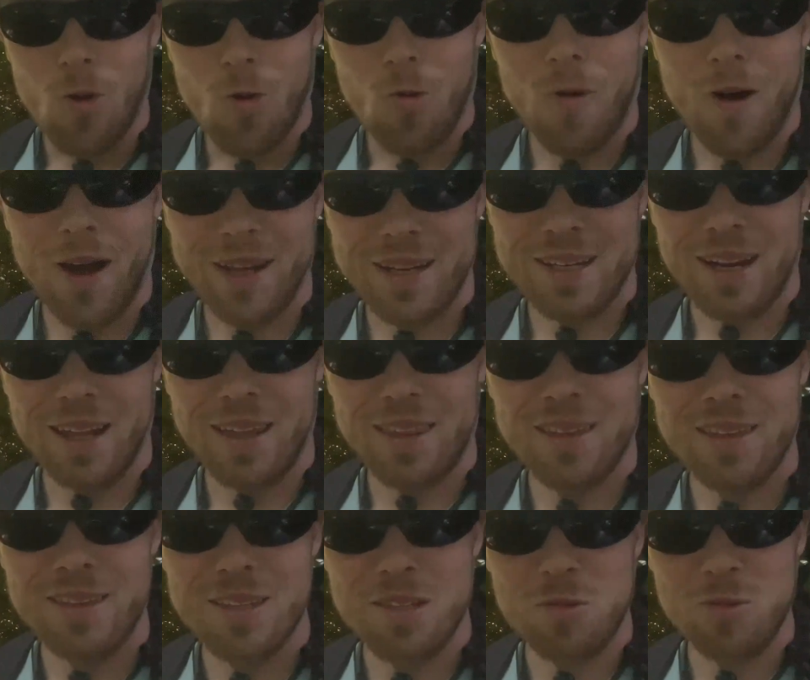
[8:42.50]
why did I
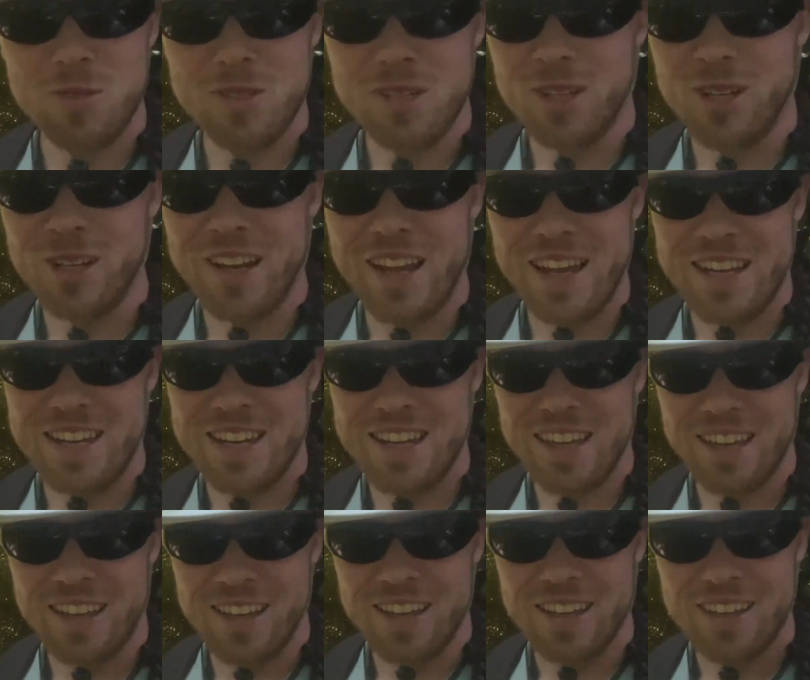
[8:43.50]
think this was a good
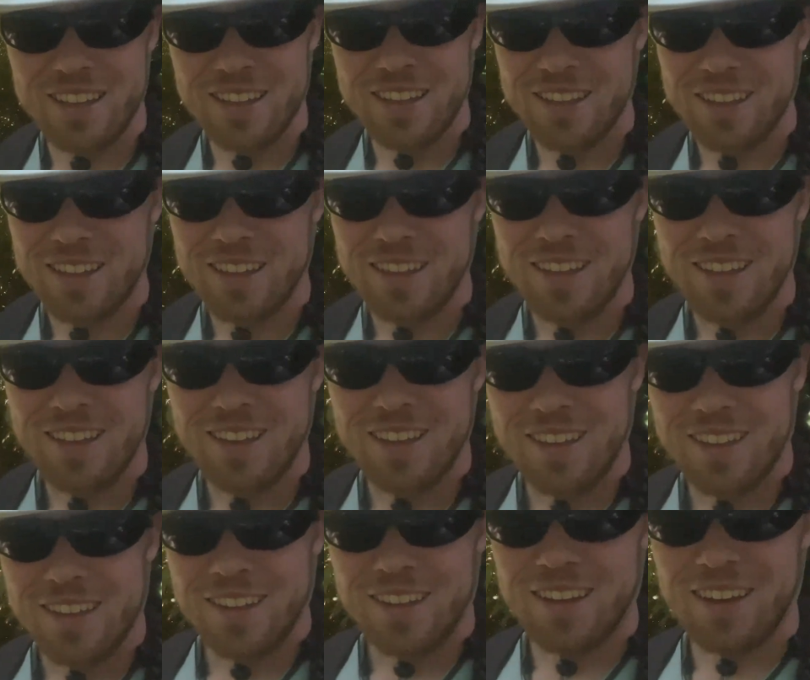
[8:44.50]
idea?
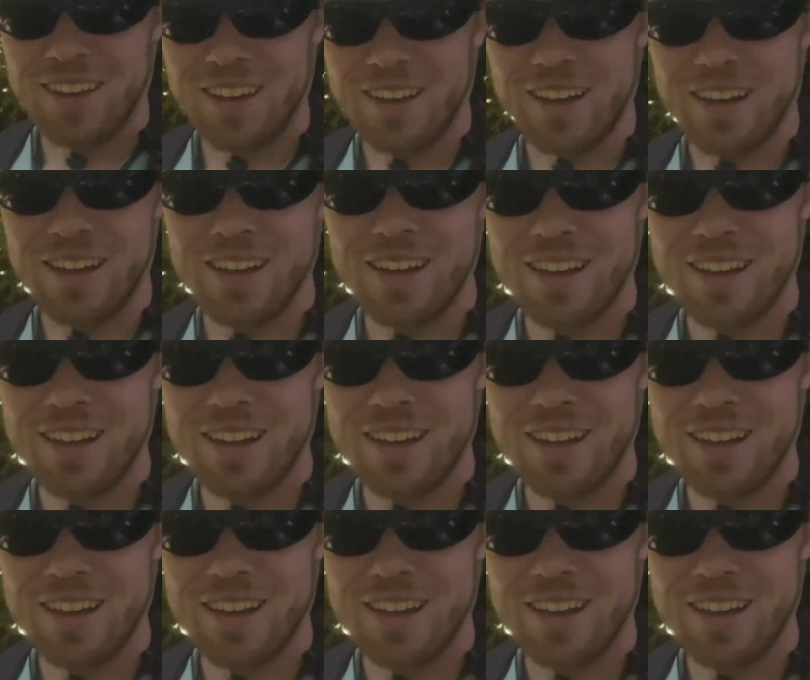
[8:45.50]
Well,